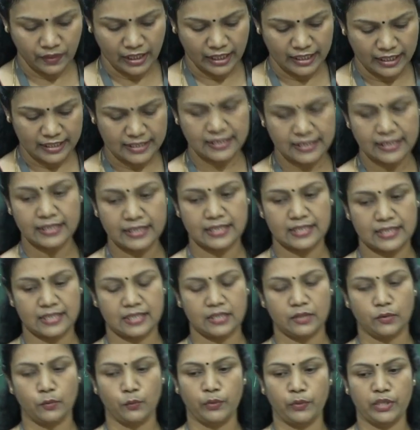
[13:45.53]
assets
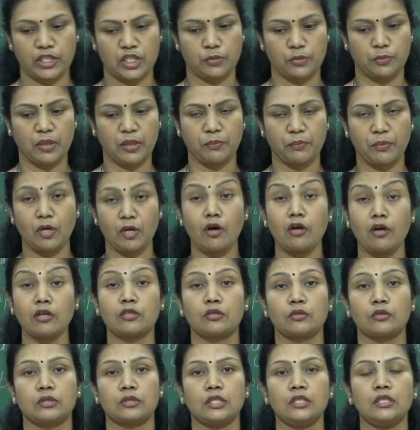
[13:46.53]
which may
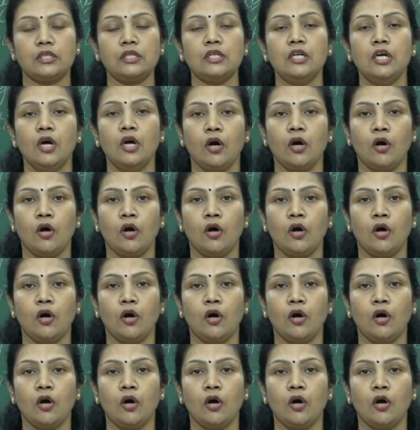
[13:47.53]
belong to the